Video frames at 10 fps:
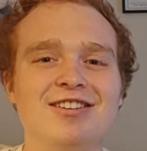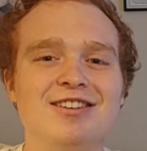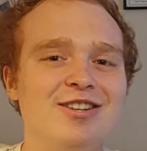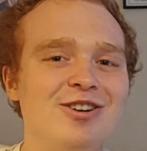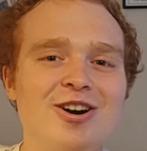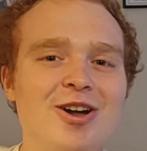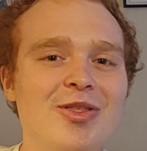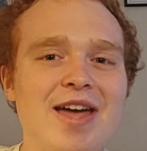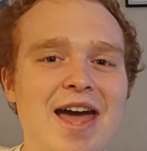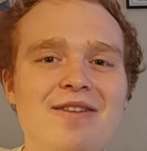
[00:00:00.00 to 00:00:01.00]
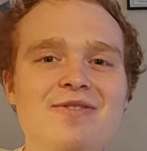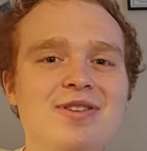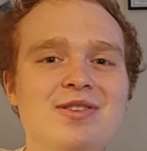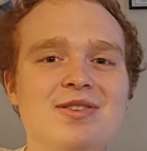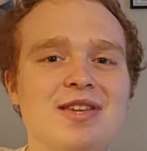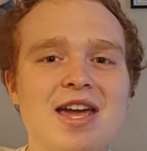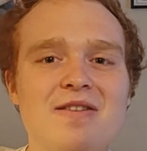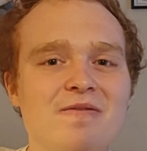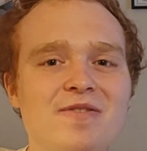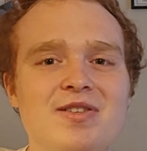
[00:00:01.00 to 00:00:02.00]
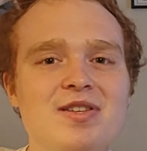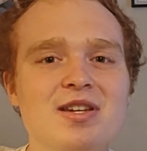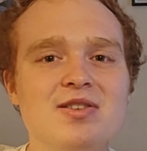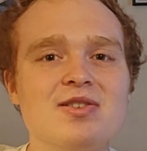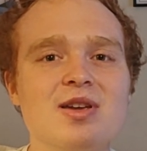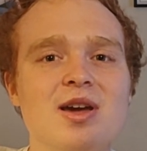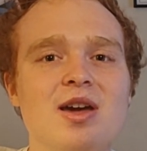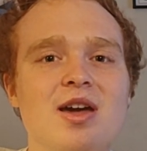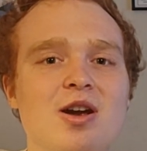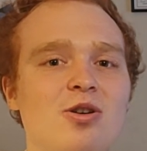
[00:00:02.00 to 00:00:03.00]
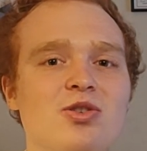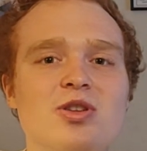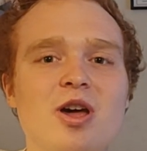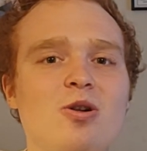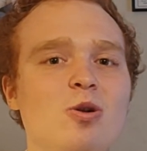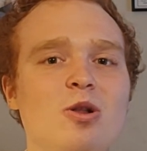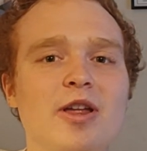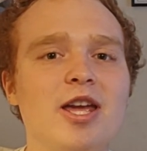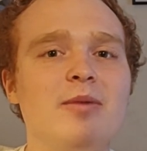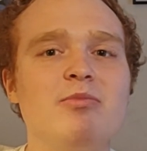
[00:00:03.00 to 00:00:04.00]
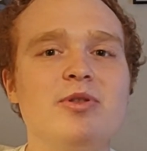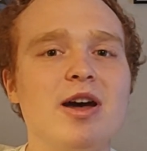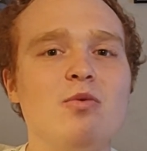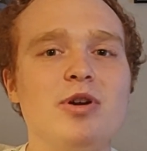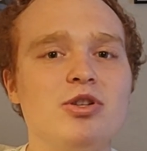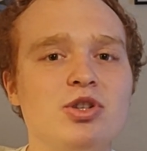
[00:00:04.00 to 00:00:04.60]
In On the Heavens and Physics, Aristotle claimed that when